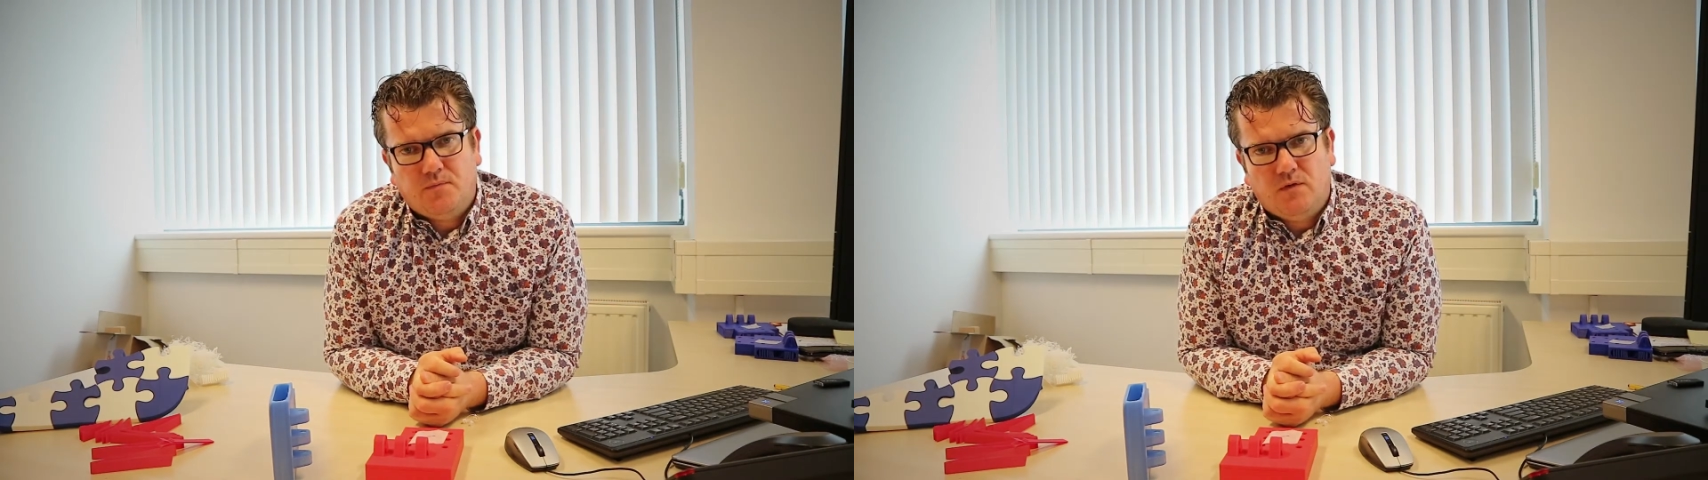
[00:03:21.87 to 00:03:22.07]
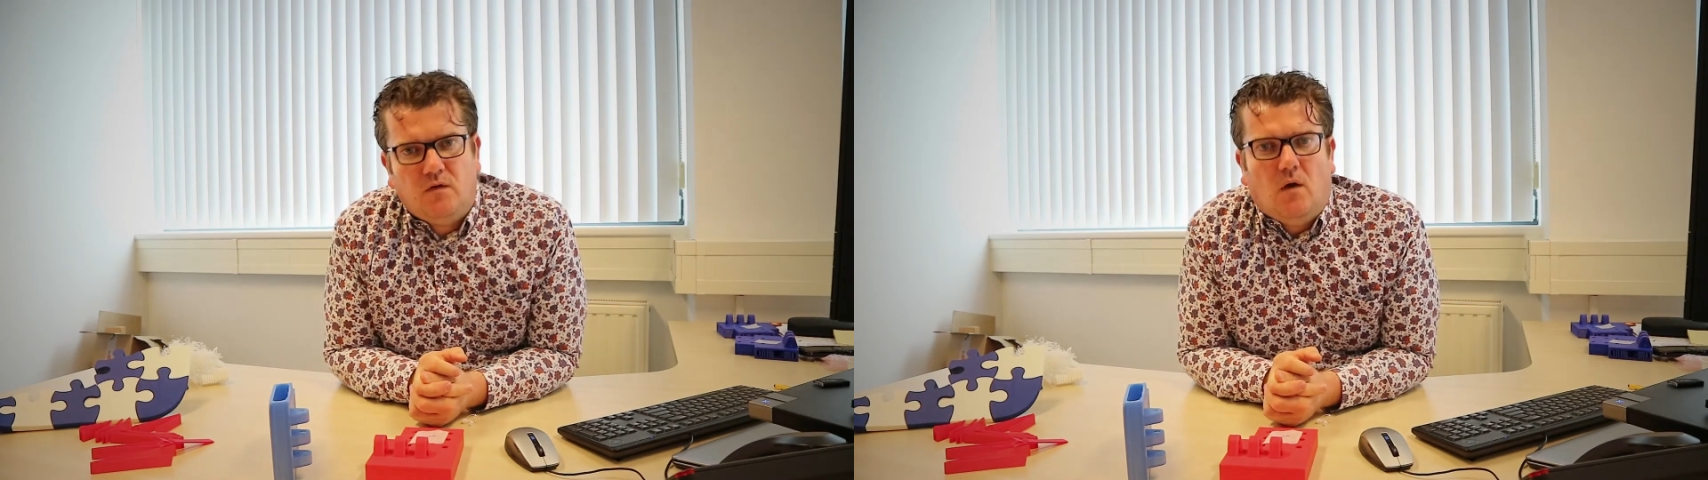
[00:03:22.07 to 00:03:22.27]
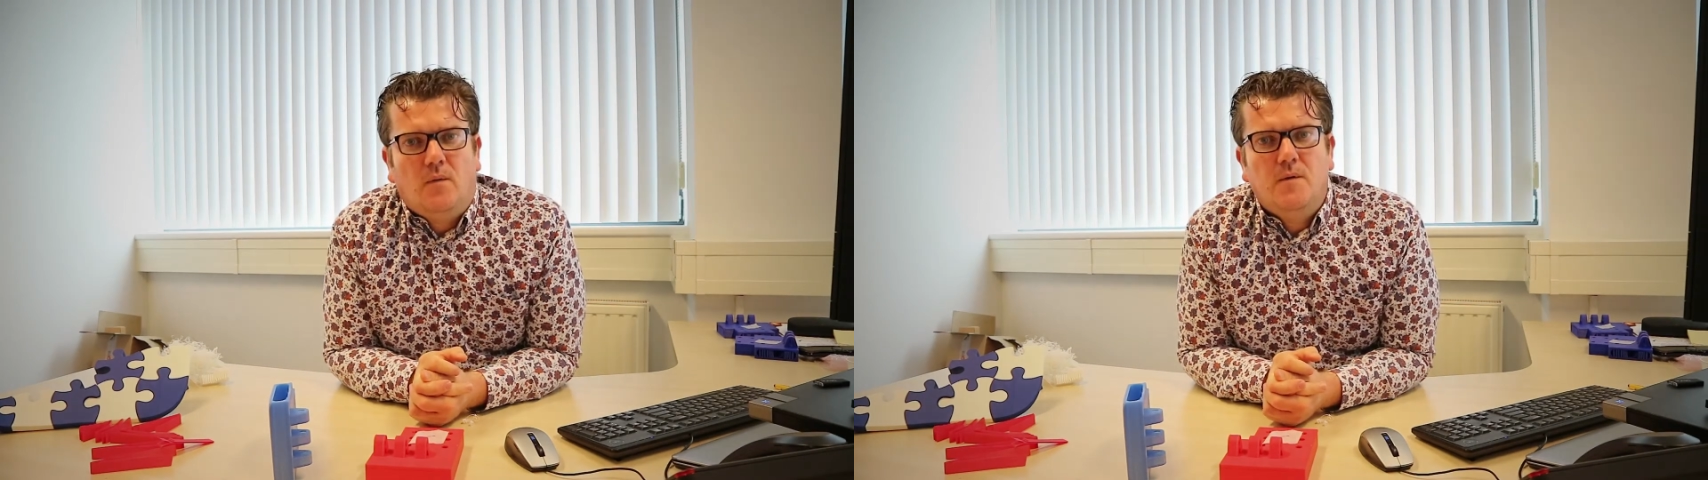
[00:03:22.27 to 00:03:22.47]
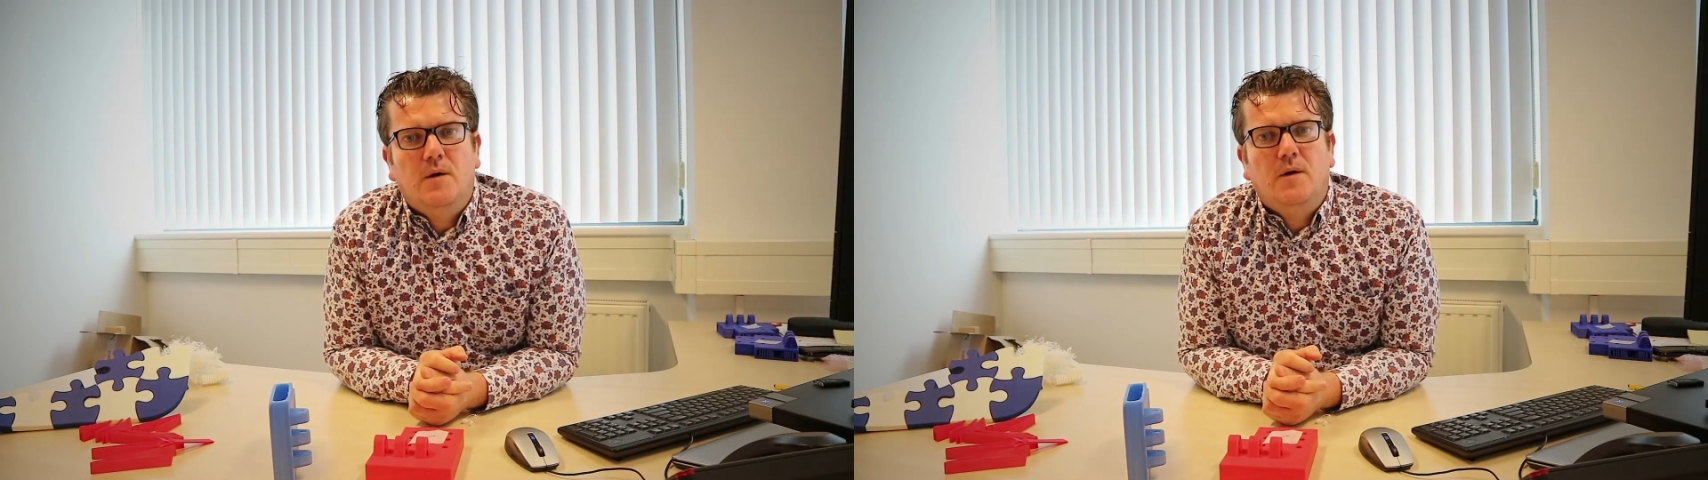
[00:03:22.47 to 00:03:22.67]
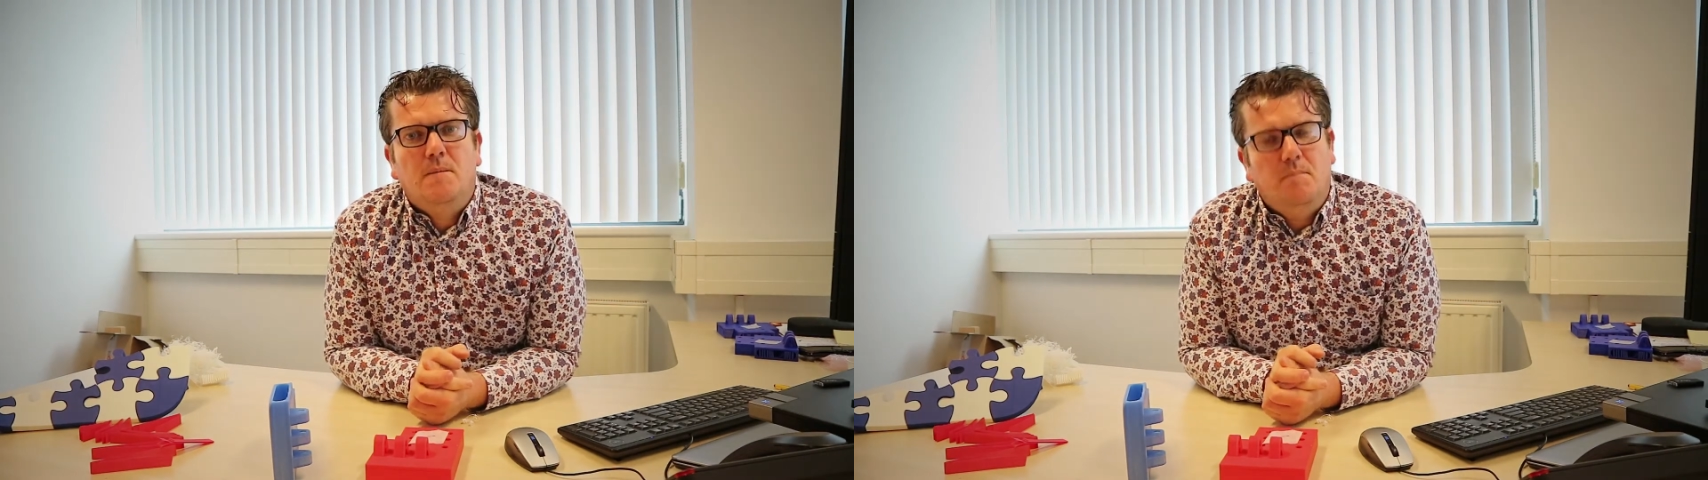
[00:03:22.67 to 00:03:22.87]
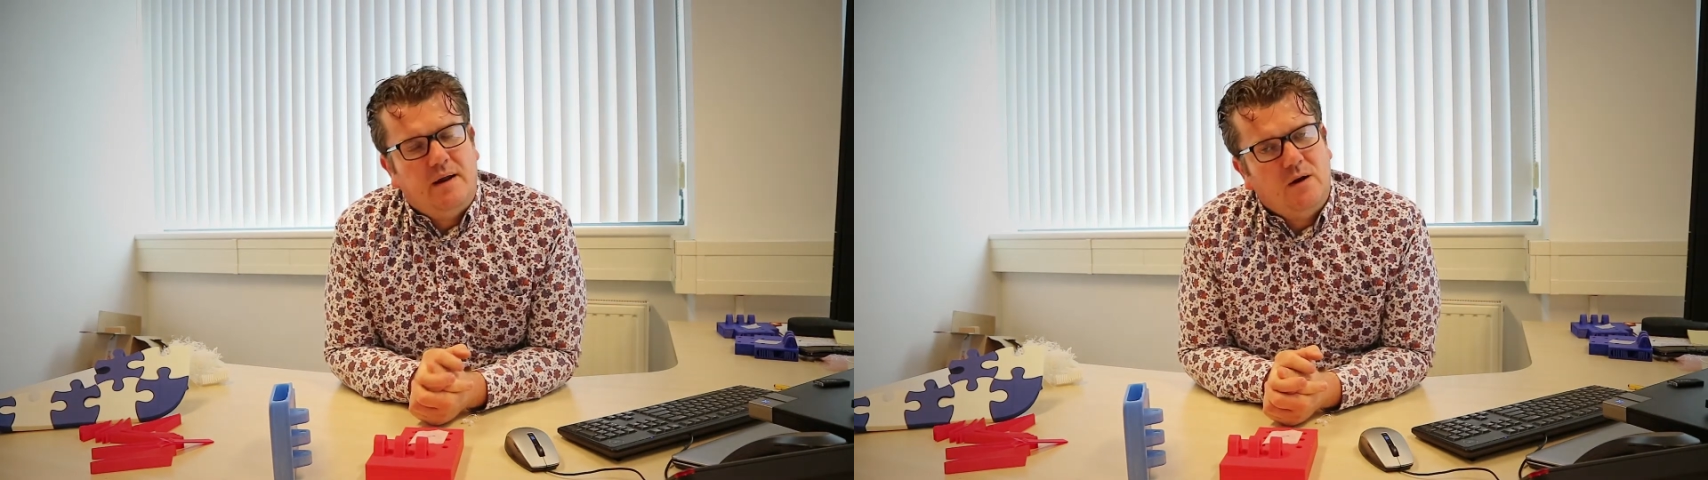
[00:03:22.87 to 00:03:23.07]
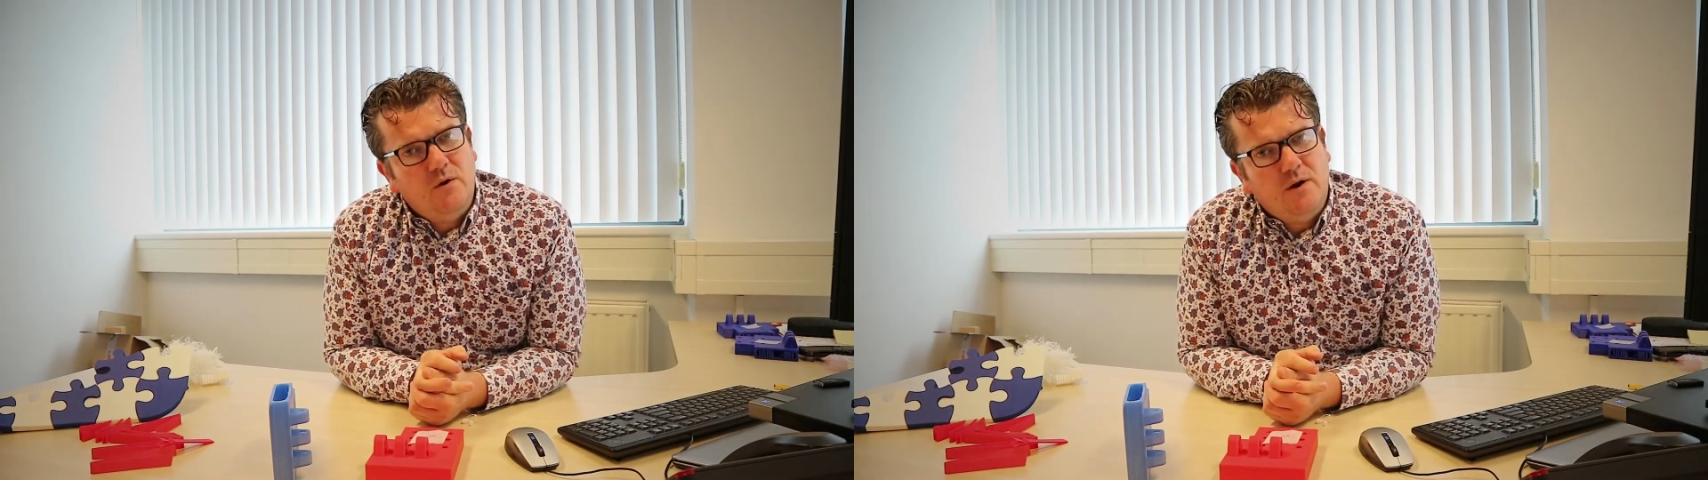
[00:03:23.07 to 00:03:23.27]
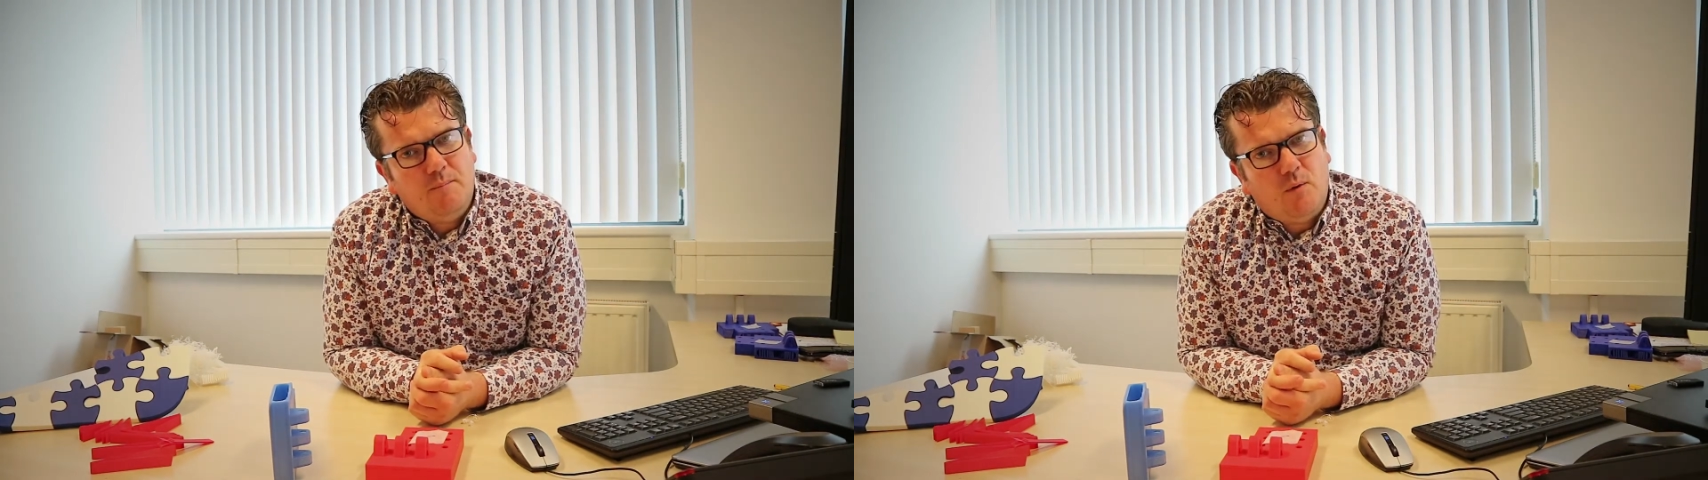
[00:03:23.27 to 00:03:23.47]
So, big
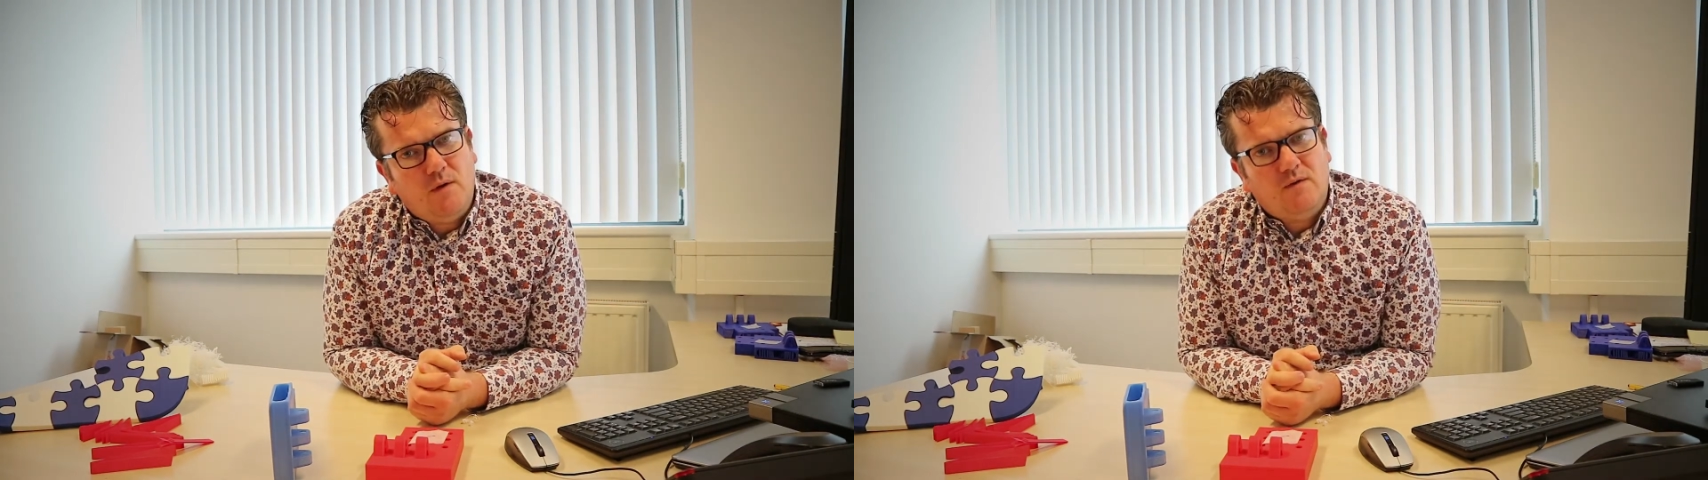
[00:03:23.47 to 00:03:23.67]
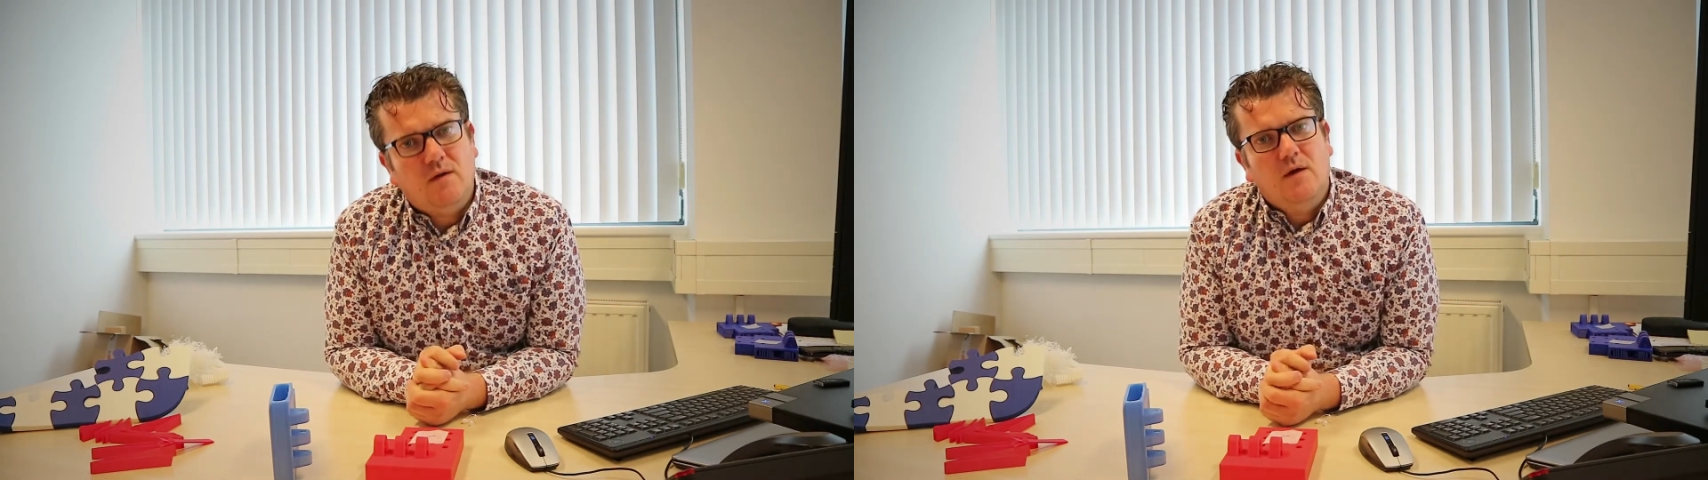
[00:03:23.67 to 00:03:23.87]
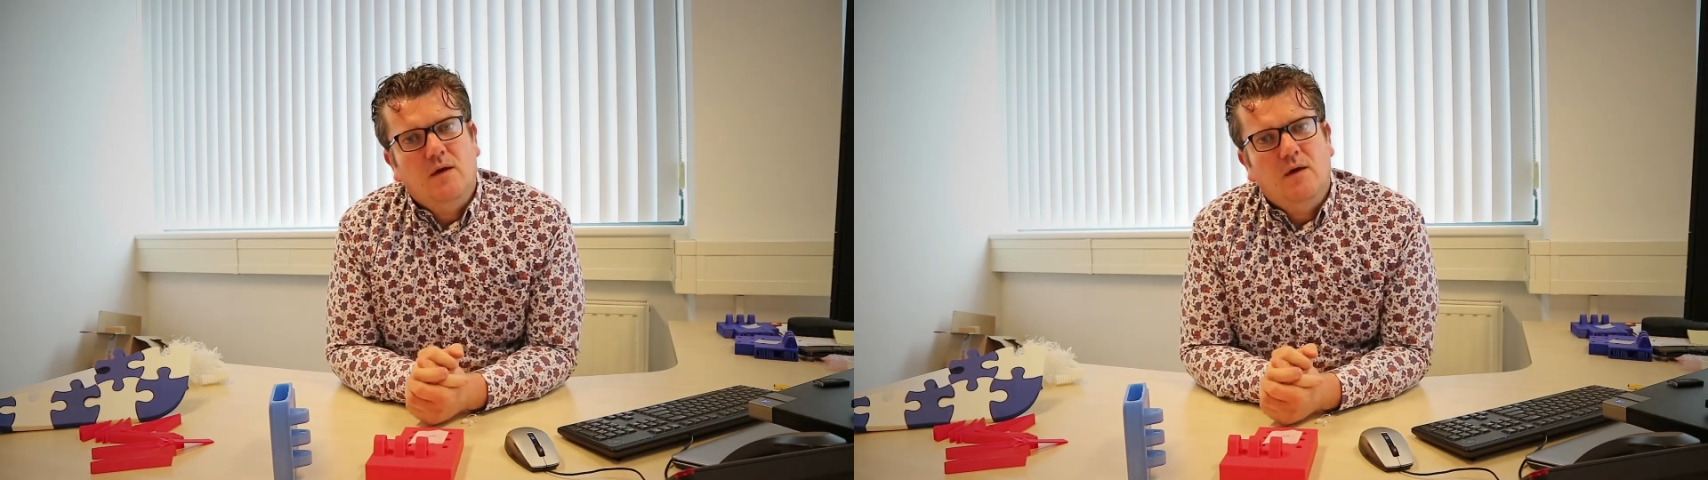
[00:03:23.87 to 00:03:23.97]
learning point.